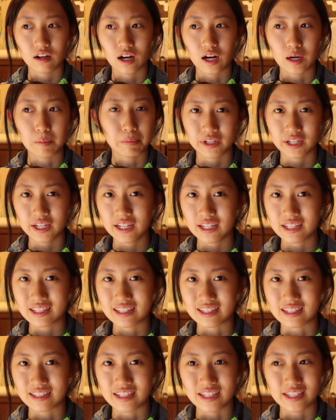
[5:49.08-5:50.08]
are pretty
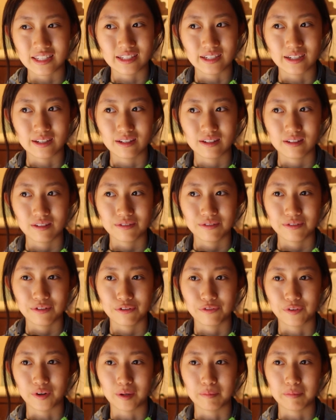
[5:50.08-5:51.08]
distant
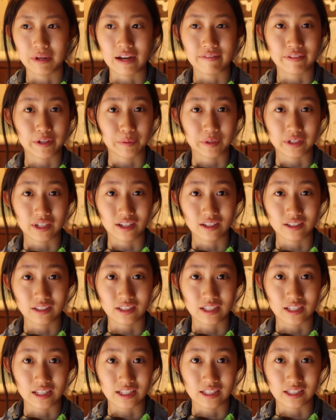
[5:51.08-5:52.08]
from everyone
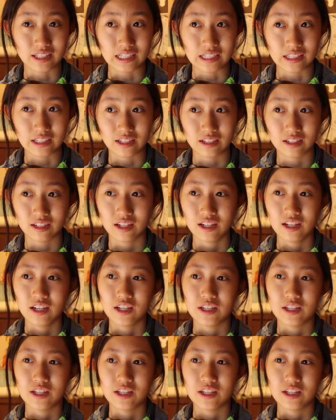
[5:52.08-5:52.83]
else in this season.